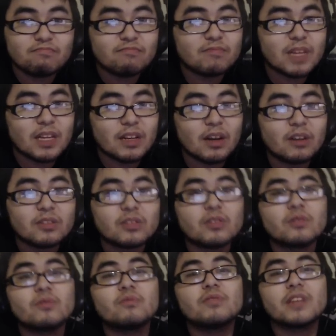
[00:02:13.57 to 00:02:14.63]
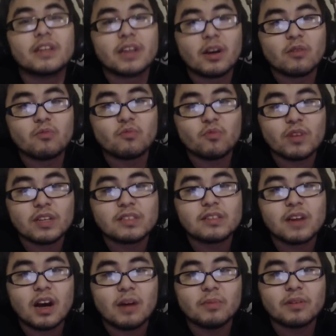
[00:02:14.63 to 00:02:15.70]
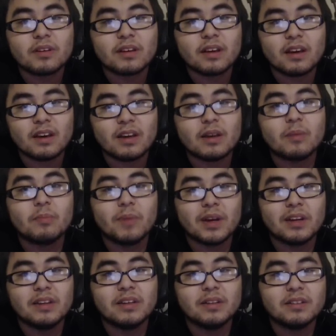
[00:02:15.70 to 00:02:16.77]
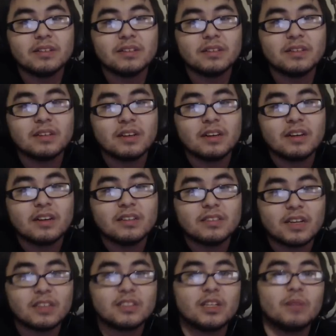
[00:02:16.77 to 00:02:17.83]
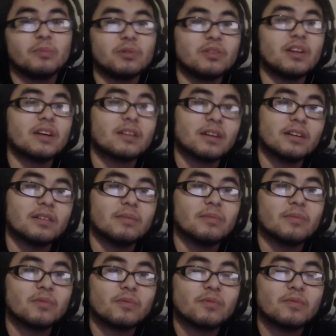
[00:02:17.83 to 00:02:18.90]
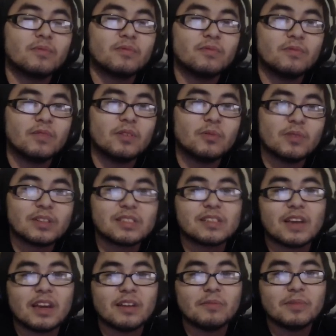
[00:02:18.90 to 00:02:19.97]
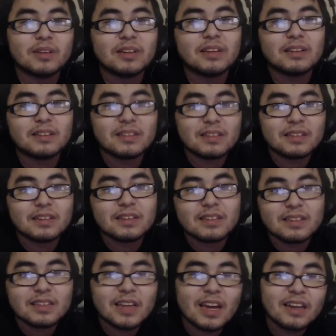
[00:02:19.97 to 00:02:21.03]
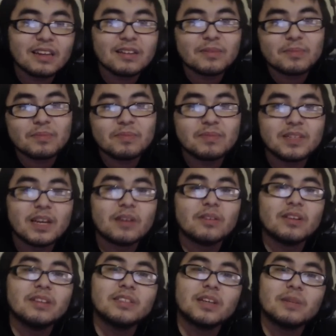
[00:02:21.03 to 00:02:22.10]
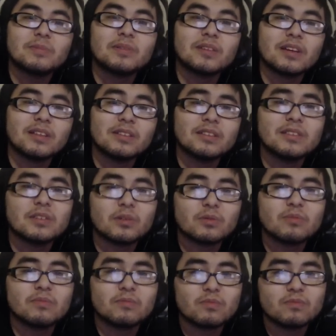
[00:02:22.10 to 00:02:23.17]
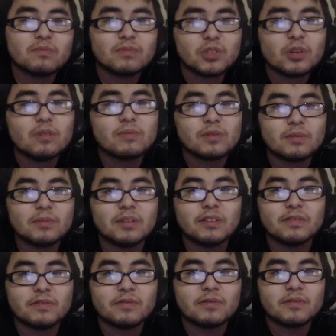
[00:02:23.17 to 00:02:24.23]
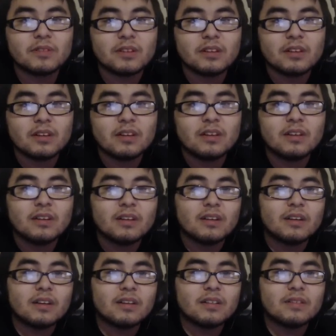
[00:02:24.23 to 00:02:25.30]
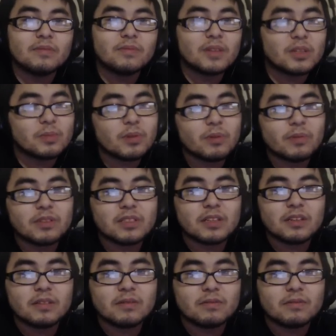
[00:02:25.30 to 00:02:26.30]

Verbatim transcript: and also check out Rick's comic at metanilla dot tumblr dot com. Rick's kind of been kind of down in the dumps lately, so show him some love. Um, that's pretty much it.